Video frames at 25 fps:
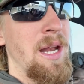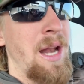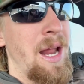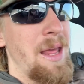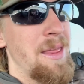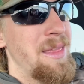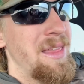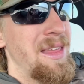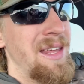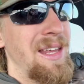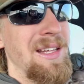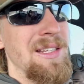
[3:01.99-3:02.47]
I
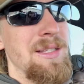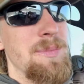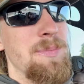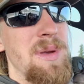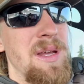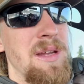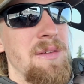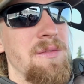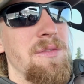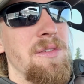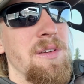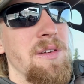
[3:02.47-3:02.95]
think it's
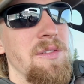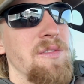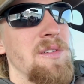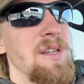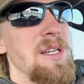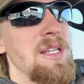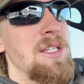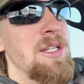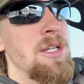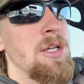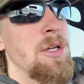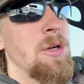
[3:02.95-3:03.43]
pin
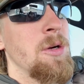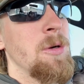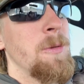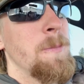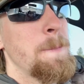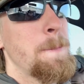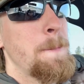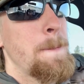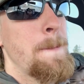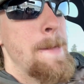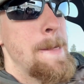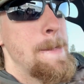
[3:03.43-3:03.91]
52. You
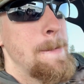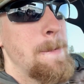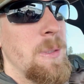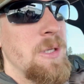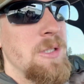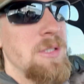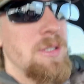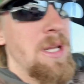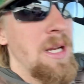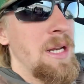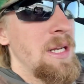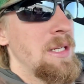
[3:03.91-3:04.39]

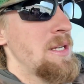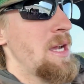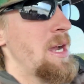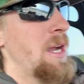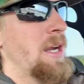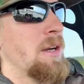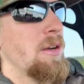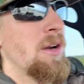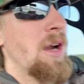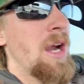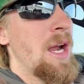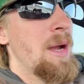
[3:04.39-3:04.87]
just get a
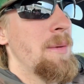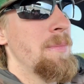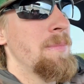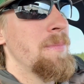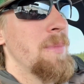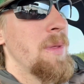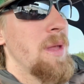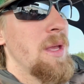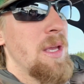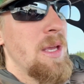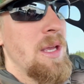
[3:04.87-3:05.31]
diagram,